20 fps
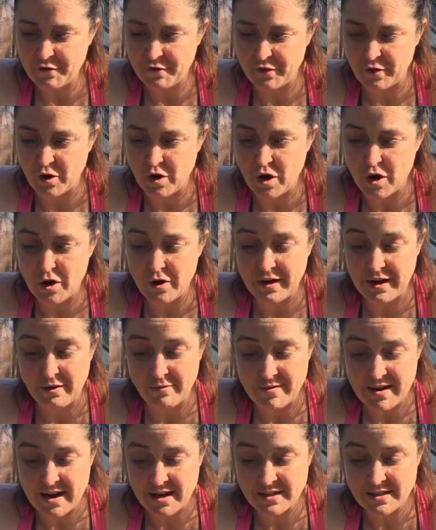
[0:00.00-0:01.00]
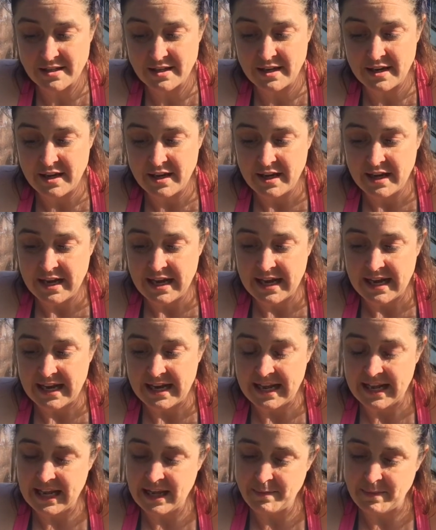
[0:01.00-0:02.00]
for the car he wrecked, and
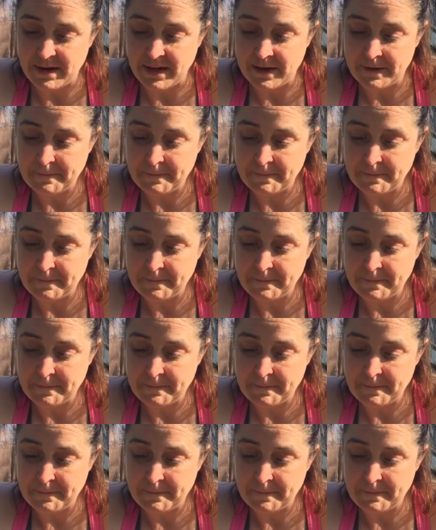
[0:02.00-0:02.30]
Amy.